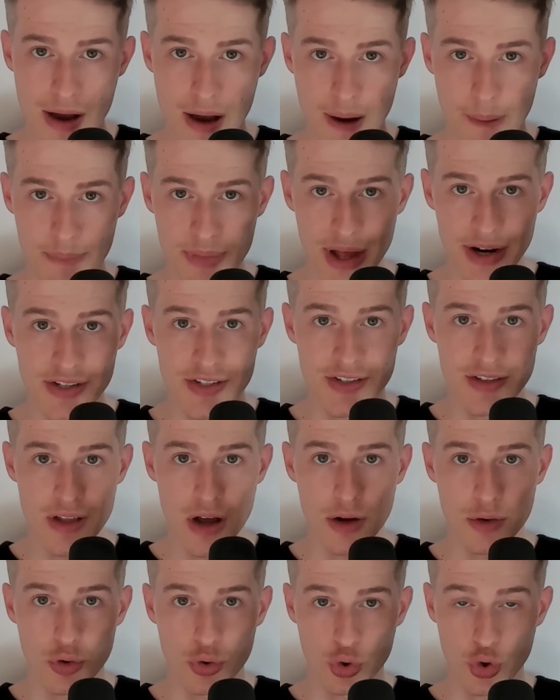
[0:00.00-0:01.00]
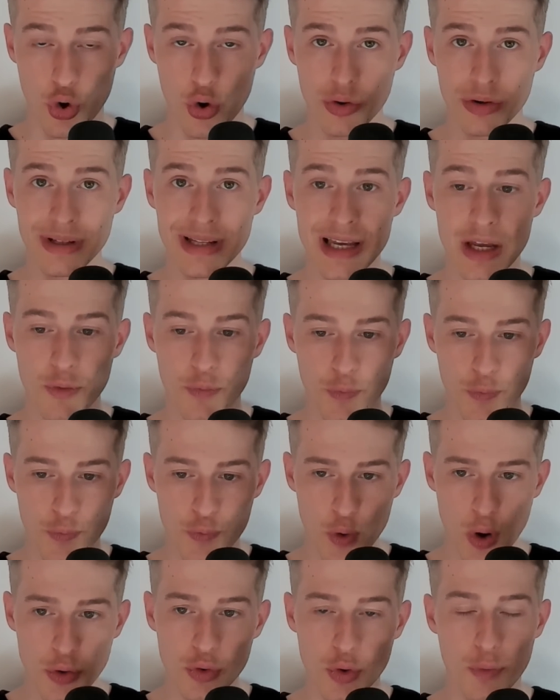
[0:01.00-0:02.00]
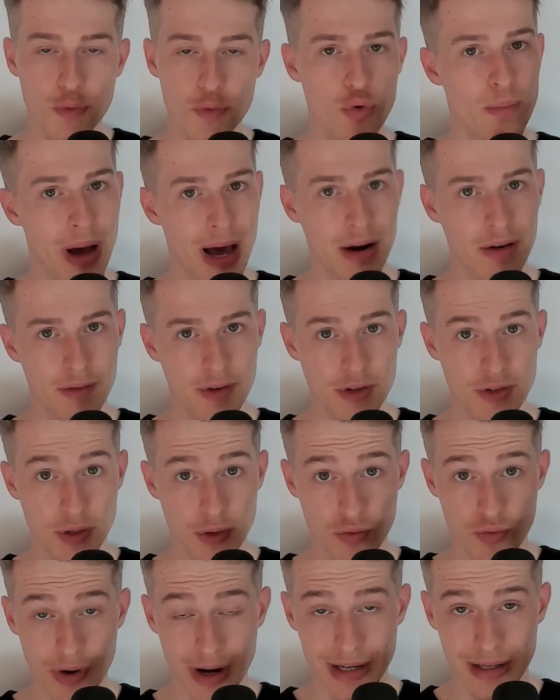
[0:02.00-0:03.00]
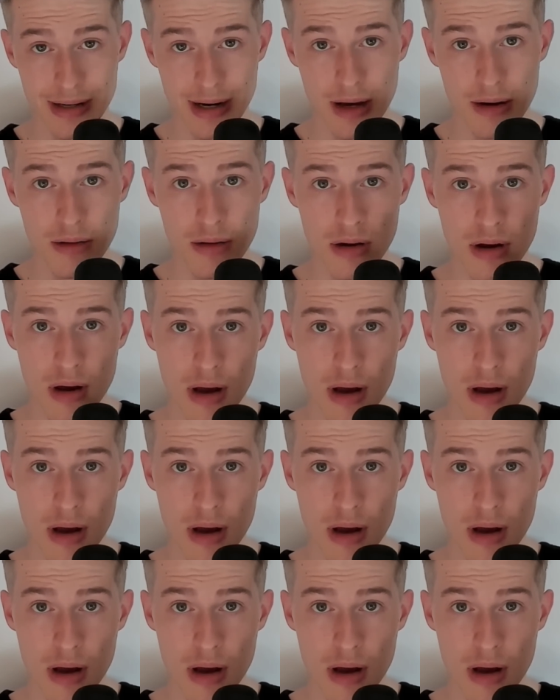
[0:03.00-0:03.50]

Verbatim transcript: that is not currently in front of you manifested right now,